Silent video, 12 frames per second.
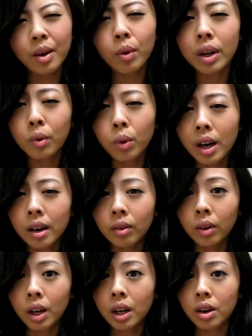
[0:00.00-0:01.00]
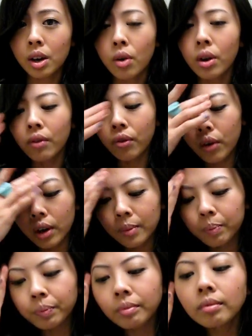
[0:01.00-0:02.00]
on what kind of look you're going for.